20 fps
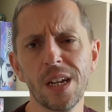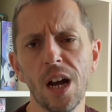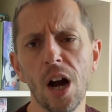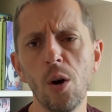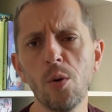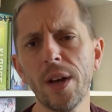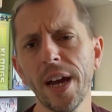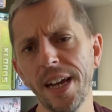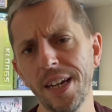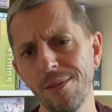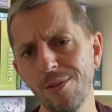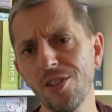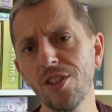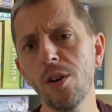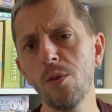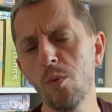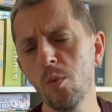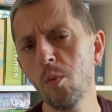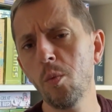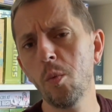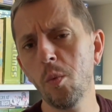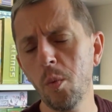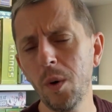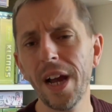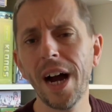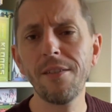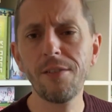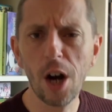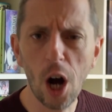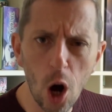Okay, so we
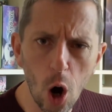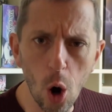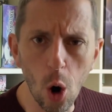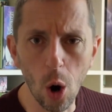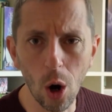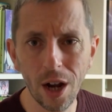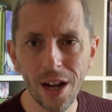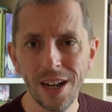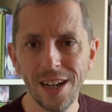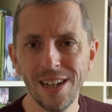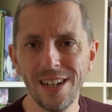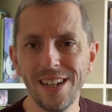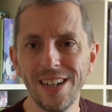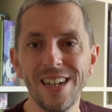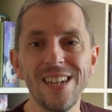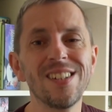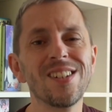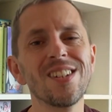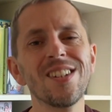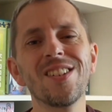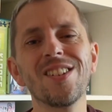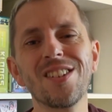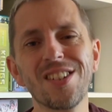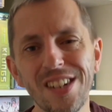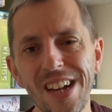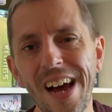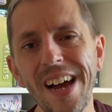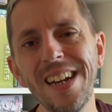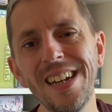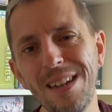have our hook. It's a
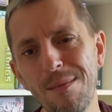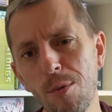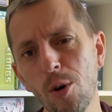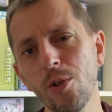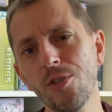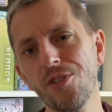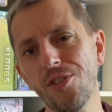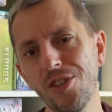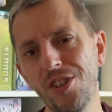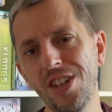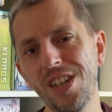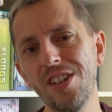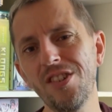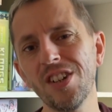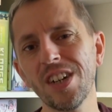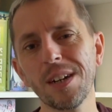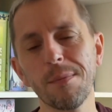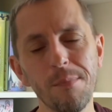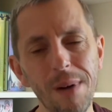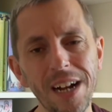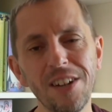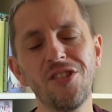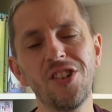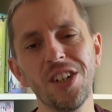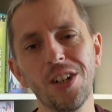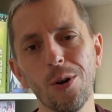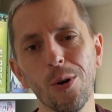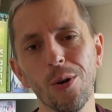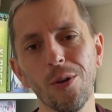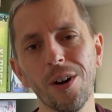slightly more strategic Machi
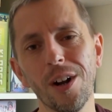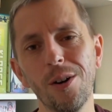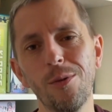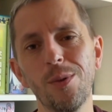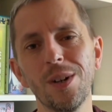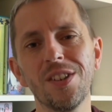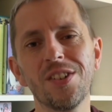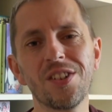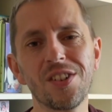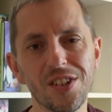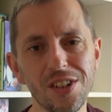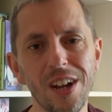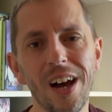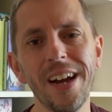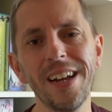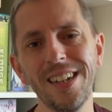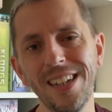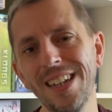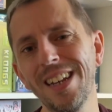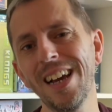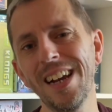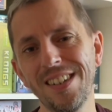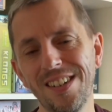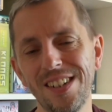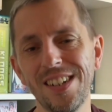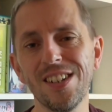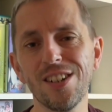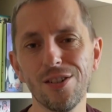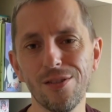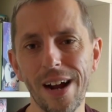Koro with slightly less
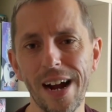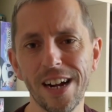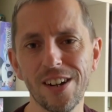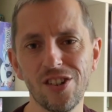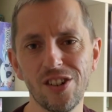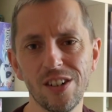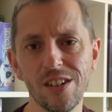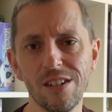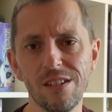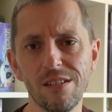interaction.